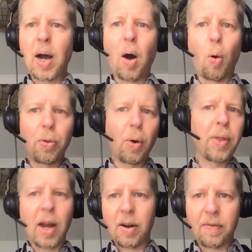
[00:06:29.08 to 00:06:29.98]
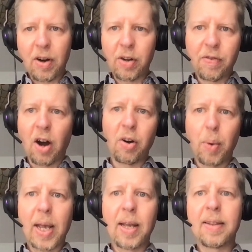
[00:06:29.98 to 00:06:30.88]
although they are very far
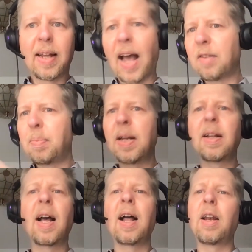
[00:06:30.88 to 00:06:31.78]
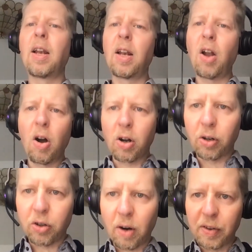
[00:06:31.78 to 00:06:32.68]
away. And that has been a long
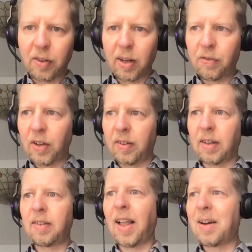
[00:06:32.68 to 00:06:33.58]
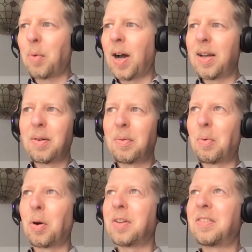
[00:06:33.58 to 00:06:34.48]
controversy in physics. Like,
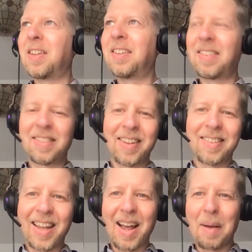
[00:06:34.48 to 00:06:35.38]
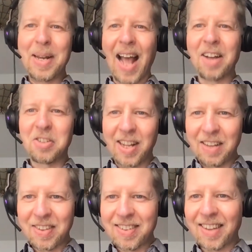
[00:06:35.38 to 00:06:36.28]
what is this? Isn't this, I mean, Einstein
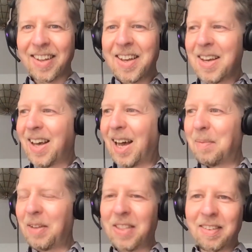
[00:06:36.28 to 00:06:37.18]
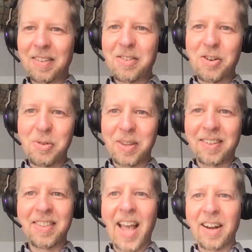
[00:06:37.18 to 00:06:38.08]
even said, if this is true, this
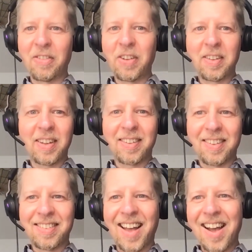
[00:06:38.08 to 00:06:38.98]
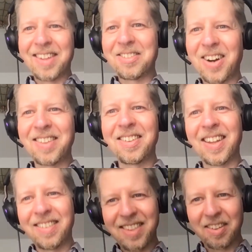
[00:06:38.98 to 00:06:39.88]
is the end of physics as a science, right? So
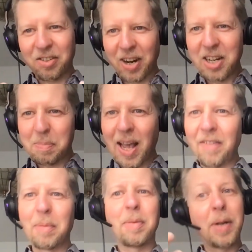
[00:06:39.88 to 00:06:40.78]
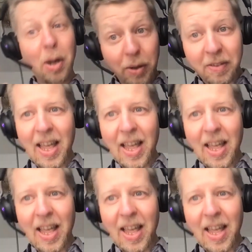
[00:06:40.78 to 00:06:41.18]
this strange behavior, but we know it's